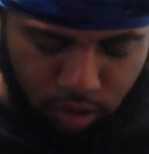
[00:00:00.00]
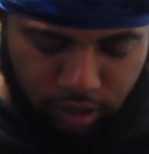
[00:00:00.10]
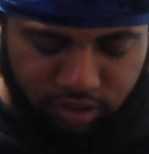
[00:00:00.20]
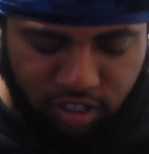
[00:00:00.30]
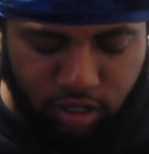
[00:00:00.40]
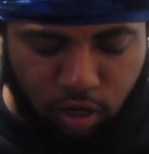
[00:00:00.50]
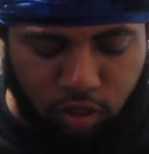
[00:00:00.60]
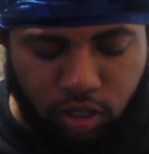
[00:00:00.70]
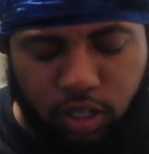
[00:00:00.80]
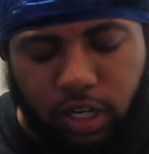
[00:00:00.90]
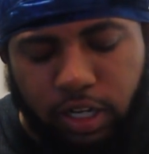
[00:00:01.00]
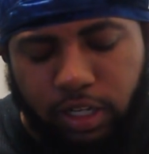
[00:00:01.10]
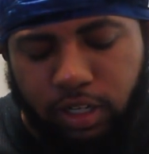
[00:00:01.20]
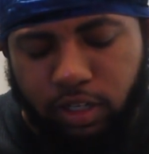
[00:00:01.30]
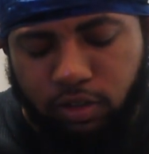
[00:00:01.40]
I say the only nigga I
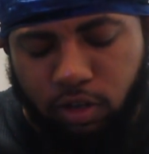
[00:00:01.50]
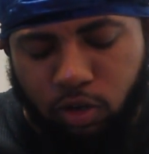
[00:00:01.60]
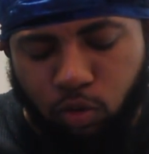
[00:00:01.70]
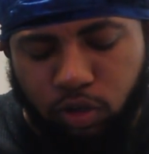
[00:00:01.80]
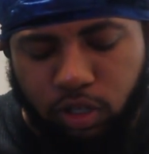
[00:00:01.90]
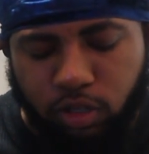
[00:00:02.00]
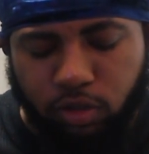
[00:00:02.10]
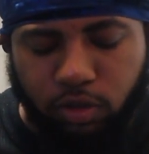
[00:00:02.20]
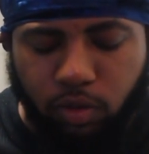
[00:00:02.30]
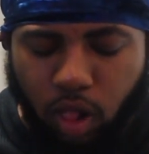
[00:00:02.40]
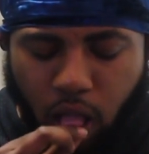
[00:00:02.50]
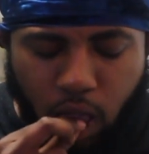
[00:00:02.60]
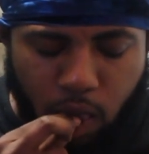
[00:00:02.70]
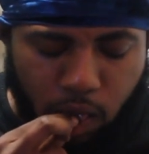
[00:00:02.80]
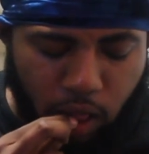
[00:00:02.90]
ain't did a song with yet Right.